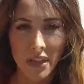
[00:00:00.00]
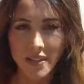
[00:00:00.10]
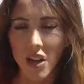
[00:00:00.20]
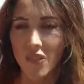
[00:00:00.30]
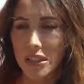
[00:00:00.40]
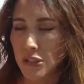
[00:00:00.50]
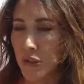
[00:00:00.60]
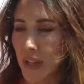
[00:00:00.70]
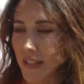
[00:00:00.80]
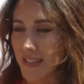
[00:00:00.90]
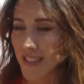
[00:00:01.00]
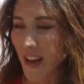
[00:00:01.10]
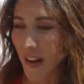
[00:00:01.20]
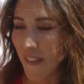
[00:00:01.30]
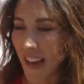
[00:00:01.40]
myself included.
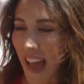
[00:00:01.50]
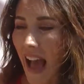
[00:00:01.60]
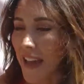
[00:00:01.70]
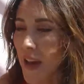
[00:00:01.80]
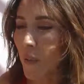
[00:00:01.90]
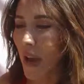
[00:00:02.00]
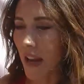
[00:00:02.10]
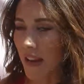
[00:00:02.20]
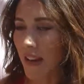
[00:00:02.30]
So I can't wait.